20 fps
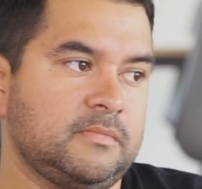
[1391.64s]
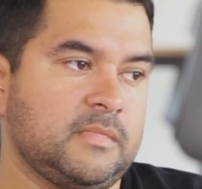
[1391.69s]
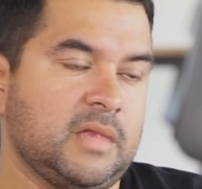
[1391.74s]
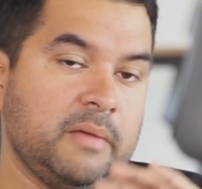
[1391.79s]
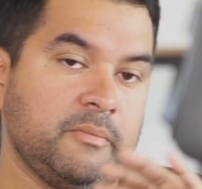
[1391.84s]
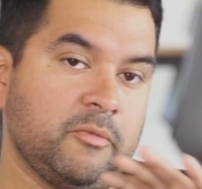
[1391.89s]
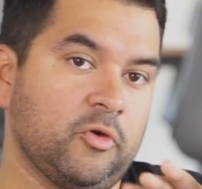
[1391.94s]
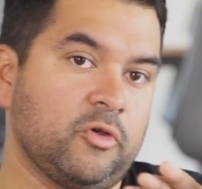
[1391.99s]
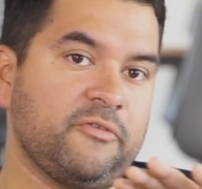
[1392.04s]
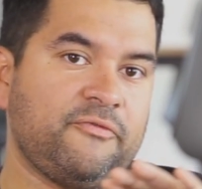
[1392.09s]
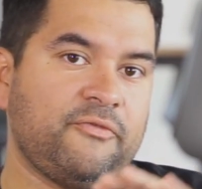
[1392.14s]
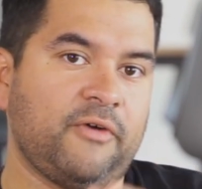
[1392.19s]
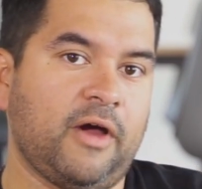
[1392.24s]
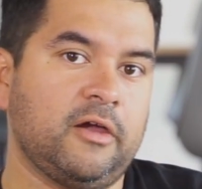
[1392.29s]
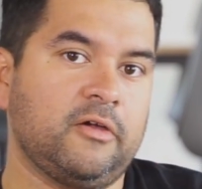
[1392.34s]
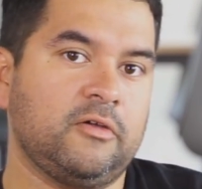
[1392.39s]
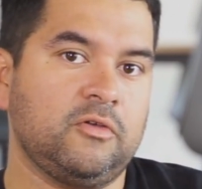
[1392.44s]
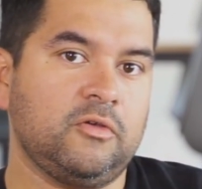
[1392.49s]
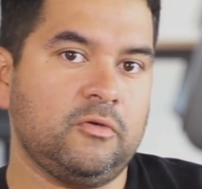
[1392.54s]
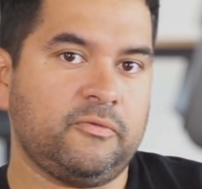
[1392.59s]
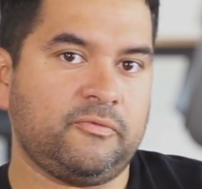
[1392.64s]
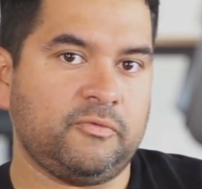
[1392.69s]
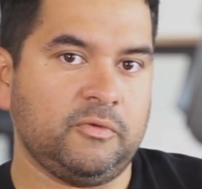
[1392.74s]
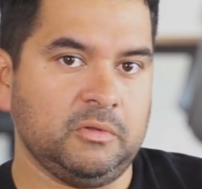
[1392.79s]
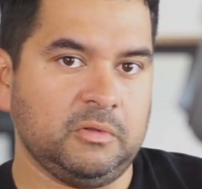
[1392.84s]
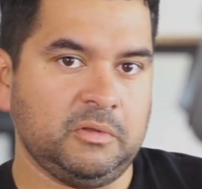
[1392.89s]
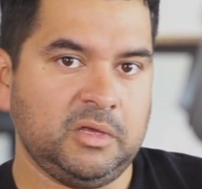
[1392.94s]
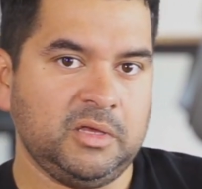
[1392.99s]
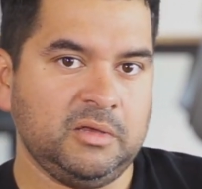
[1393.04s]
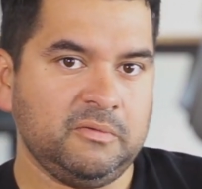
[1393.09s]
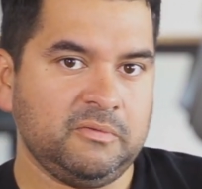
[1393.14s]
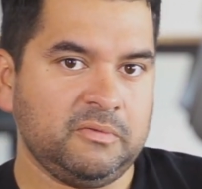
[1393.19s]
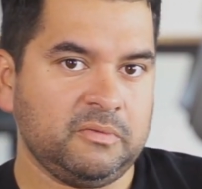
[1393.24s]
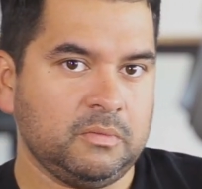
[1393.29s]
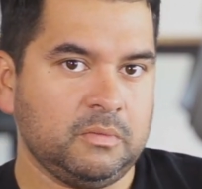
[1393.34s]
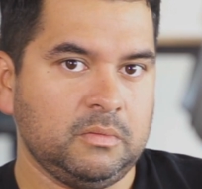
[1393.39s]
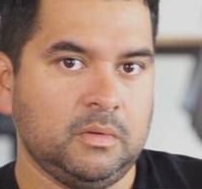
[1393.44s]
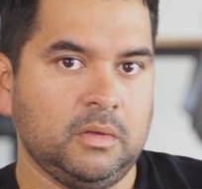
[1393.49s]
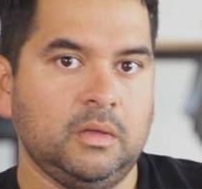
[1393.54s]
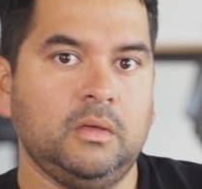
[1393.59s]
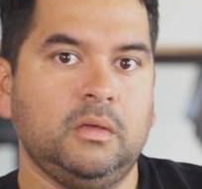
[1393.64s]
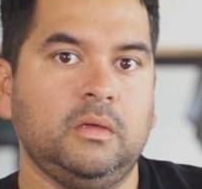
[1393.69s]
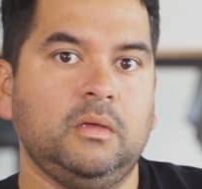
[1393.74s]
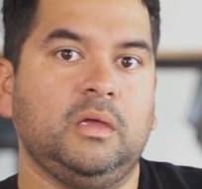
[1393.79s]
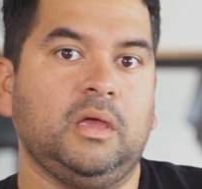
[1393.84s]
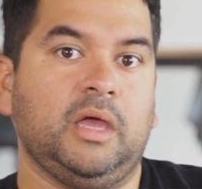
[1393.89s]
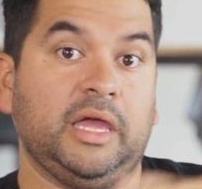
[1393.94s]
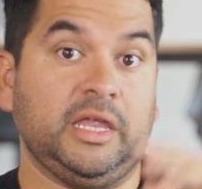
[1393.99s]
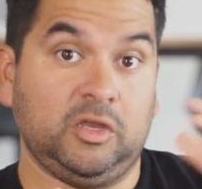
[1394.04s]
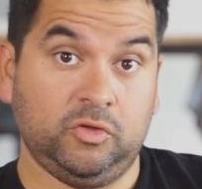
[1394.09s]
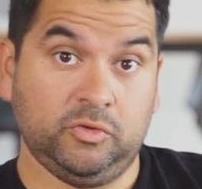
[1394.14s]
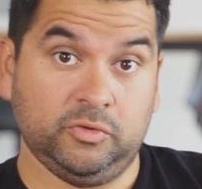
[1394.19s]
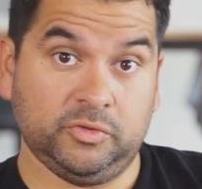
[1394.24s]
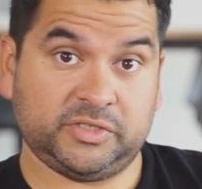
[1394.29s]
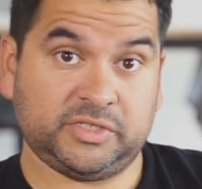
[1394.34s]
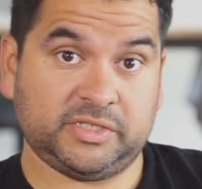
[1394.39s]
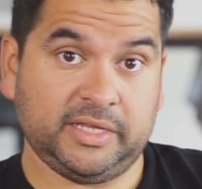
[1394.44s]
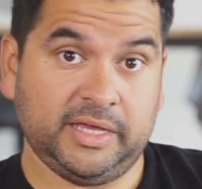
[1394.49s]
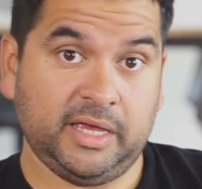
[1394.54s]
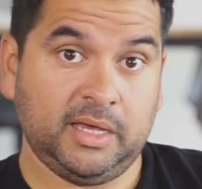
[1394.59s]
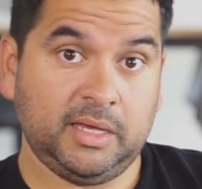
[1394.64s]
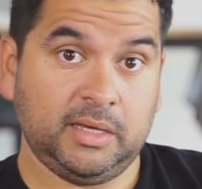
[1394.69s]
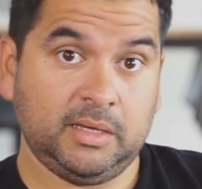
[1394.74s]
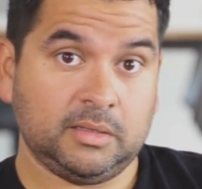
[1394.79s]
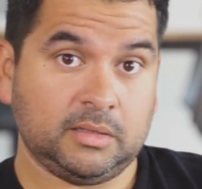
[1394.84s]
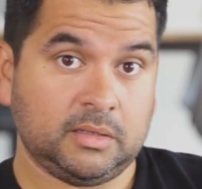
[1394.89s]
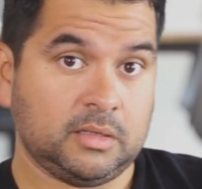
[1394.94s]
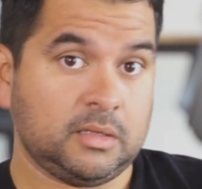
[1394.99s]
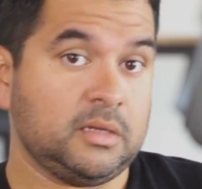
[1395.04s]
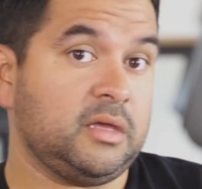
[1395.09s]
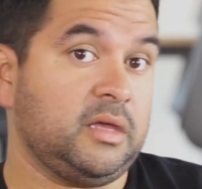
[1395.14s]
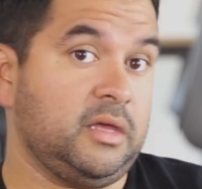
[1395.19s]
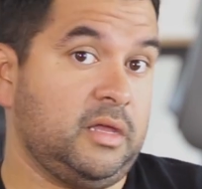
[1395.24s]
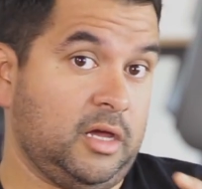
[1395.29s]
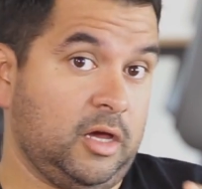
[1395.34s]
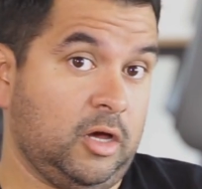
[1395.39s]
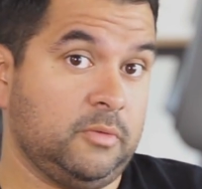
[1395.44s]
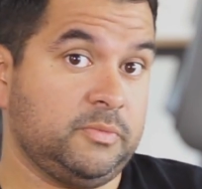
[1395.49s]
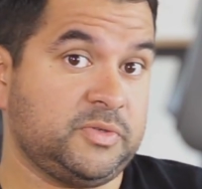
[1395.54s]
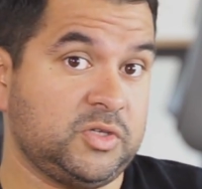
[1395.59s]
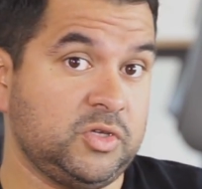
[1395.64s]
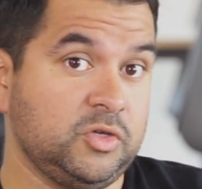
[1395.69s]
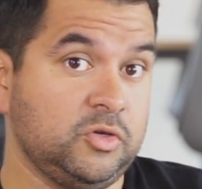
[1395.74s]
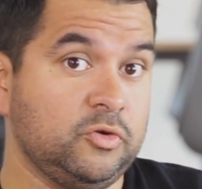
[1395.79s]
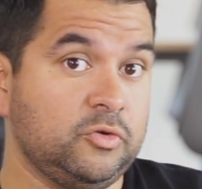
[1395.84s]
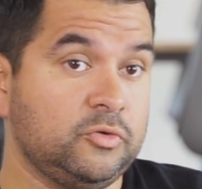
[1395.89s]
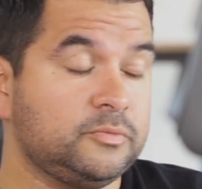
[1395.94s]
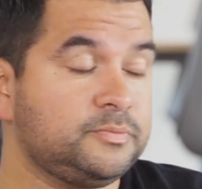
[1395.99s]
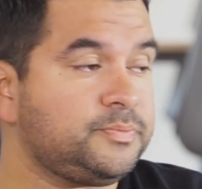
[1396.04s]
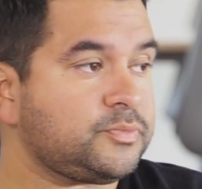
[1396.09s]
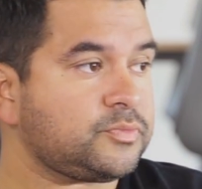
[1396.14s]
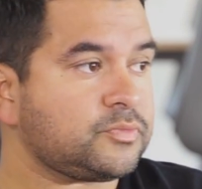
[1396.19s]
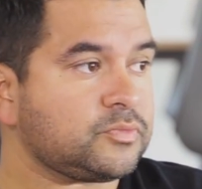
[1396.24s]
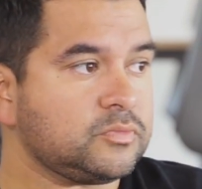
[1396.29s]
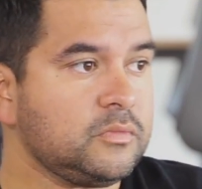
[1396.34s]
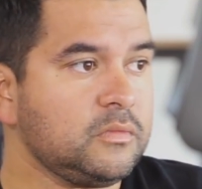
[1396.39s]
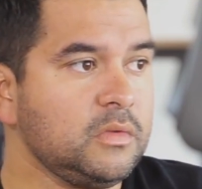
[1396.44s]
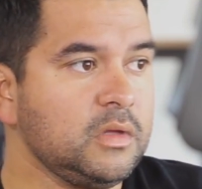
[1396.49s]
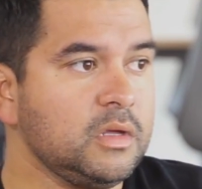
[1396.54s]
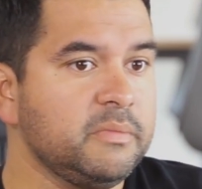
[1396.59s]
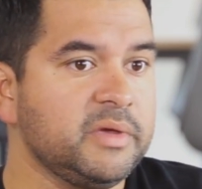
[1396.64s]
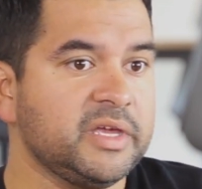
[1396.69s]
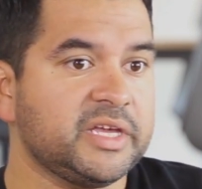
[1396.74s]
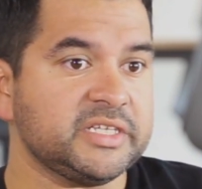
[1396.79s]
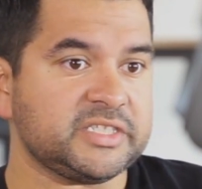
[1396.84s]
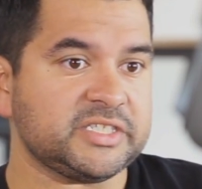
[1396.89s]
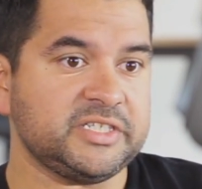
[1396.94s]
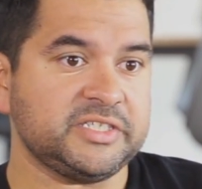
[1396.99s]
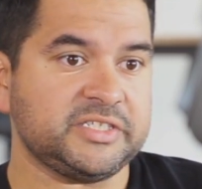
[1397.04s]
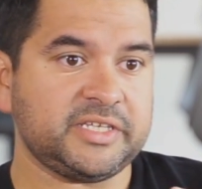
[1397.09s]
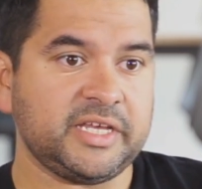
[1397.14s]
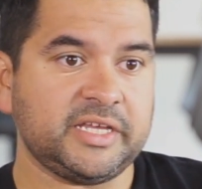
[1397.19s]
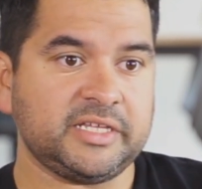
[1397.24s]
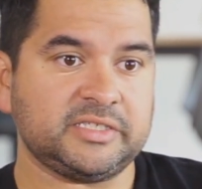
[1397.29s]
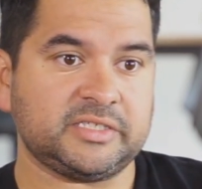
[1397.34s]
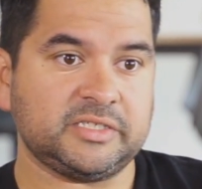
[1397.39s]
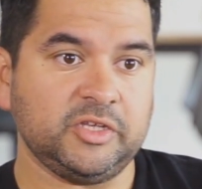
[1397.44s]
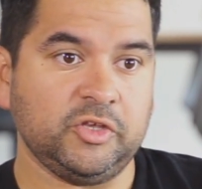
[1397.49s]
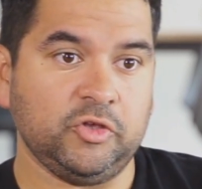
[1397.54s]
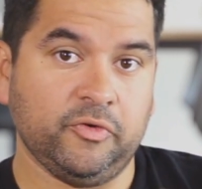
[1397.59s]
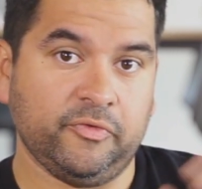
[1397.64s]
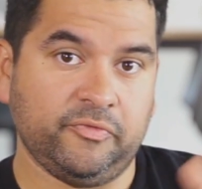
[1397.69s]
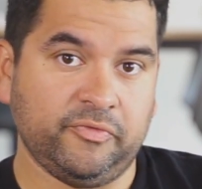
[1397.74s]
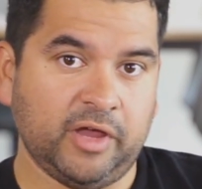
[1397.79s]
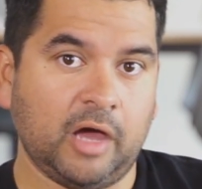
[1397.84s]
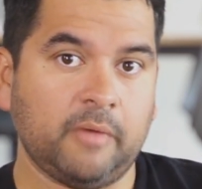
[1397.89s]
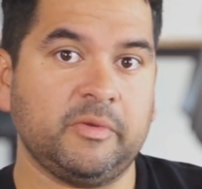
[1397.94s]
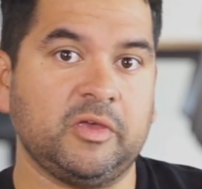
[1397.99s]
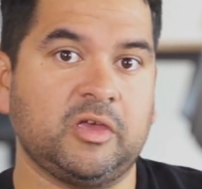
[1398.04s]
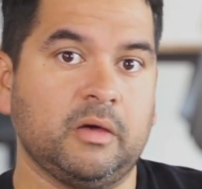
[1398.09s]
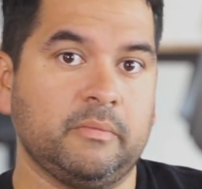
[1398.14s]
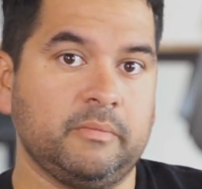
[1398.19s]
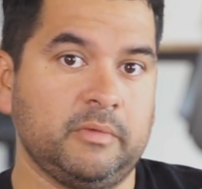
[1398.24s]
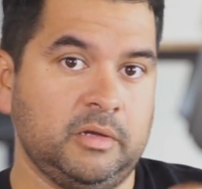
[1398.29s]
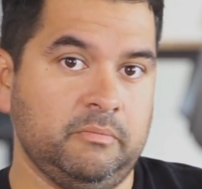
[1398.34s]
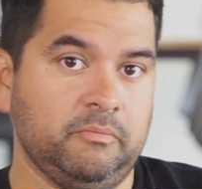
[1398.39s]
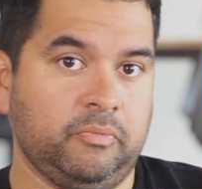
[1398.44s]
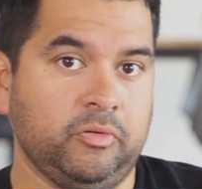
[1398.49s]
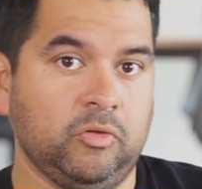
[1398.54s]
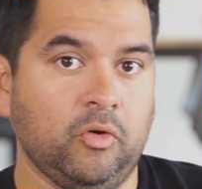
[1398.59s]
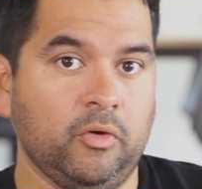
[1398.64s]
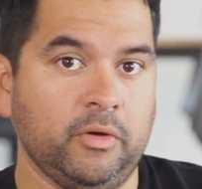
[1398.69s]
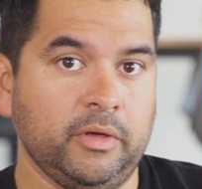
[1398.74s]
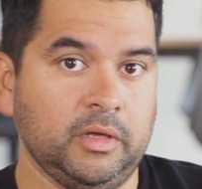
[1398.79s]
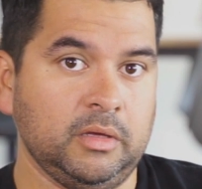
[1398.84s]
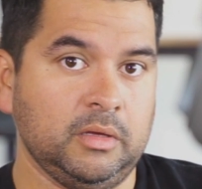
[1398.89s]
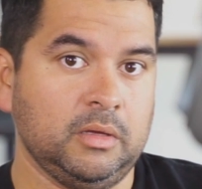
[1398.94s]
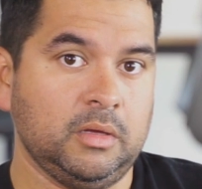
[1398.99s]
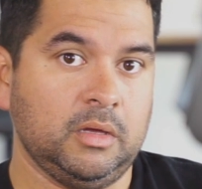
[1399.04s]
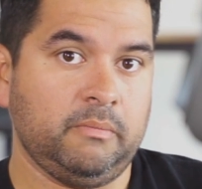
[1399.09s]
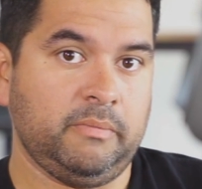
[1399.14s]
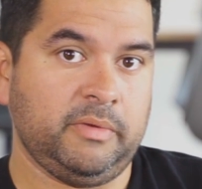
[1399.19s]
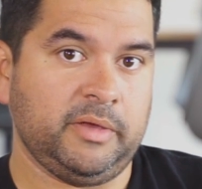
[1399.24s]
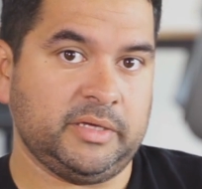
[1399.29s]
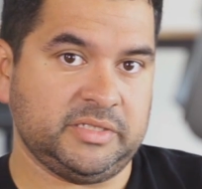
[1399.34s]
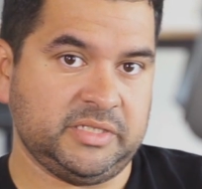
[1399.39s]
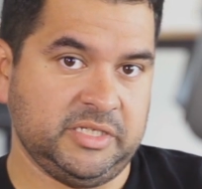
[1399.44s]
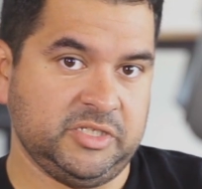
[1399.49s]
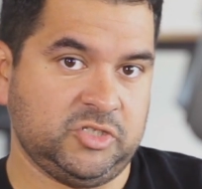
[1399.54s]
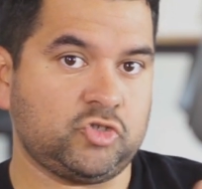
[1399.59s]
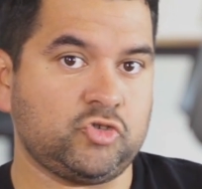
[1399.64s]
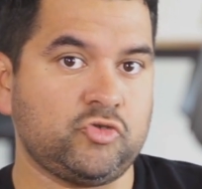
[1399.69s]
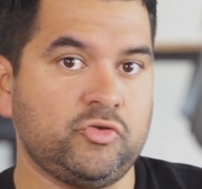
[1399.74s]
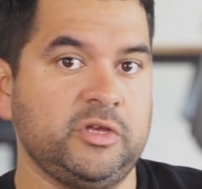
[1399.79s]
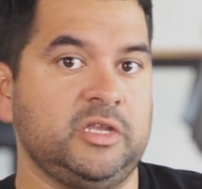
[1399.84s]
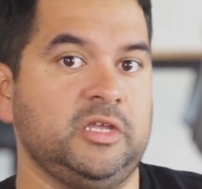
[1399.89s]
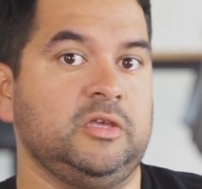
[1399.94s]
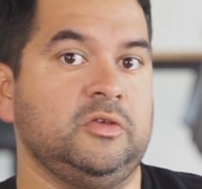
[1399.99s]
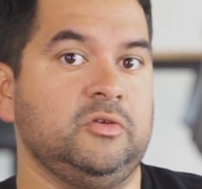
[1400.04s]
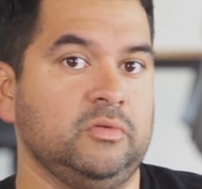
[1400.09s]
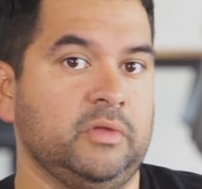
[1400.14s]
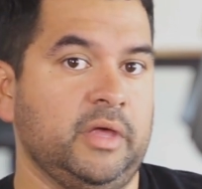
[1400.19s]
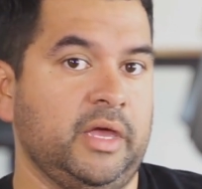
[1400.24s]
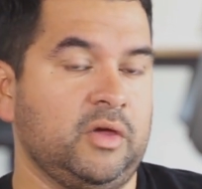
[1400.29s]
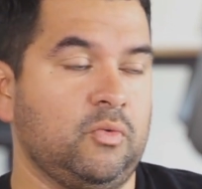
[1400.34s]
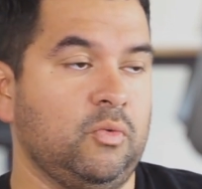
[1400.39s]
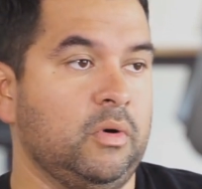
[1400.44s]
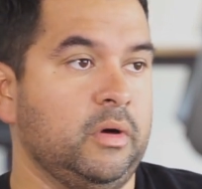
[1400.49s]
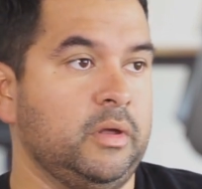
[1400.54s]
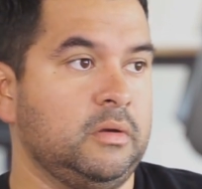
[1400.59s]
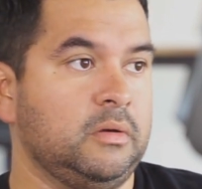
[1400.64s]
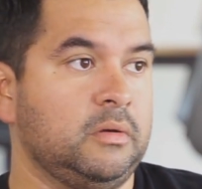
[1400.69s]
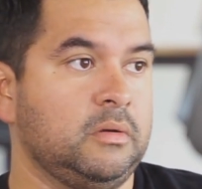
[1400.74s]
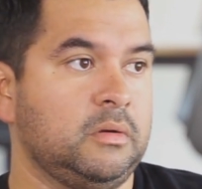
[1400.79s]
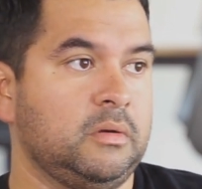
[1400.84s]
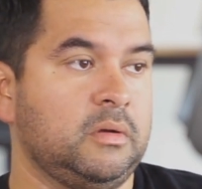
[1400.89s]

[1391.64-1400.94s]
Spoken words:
I'm going to fire you if you leave, and you stay, it helps you, because in a sense, you have now become an employee because he's treating you like one.